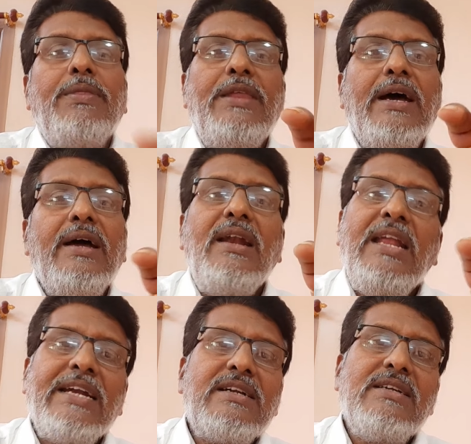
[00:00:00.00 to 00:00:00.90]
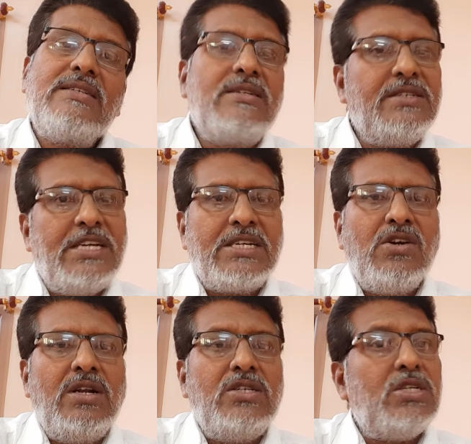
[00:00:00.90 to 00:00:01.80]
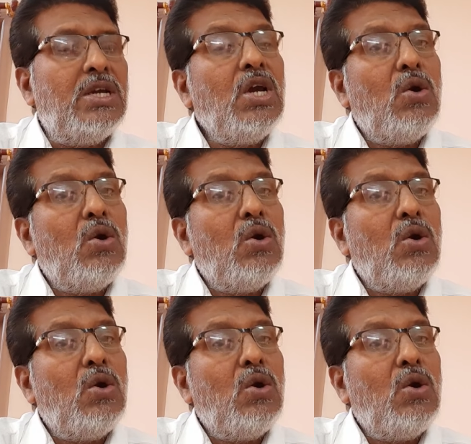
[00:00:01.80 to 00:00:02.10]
the latest technology,